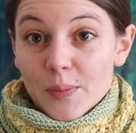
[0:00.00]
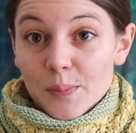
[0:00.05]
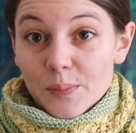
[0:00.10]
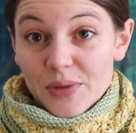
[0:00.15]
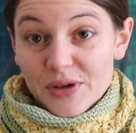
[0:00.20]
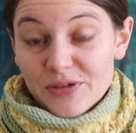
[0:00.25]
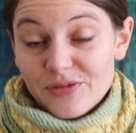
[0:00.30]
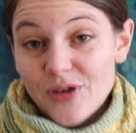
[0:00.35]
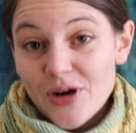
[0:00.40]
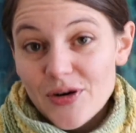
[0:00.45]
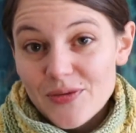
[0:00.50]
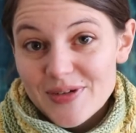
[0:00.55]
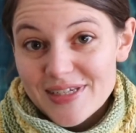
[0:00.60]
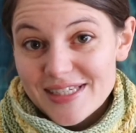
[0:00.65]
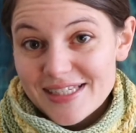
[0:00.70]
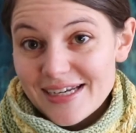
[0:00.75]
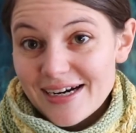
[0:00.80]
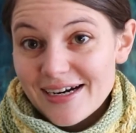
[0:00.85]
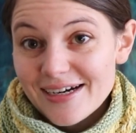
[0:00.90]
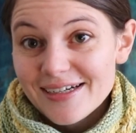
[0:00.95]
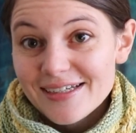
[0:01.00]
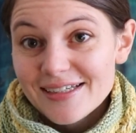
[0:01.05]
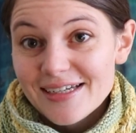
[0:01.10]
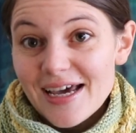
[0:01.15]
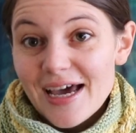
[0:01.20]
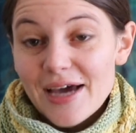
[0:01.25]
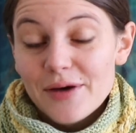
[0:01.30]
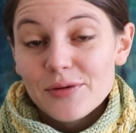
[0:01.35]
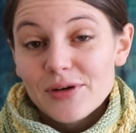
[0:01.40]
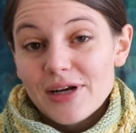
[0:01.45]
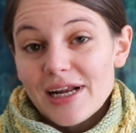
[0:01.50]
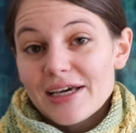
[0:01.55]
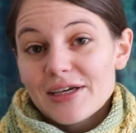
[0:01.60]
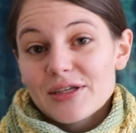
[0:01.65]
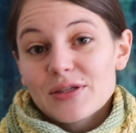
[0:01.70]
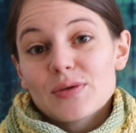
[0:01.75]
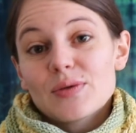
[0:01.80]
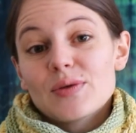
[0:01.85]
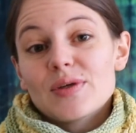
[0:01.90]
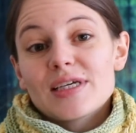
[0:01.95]
Before we start, I would
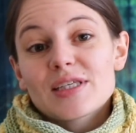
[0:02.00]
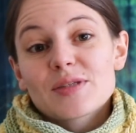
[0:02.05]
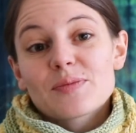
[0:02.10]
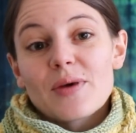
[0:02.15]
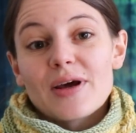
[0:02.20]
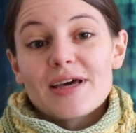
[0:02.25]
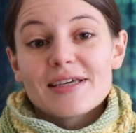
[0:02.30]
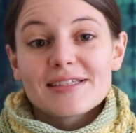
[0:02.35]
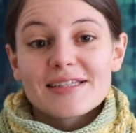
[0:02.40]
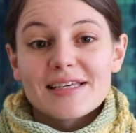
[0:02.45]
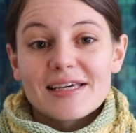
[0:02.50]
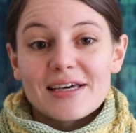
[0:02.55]
like to express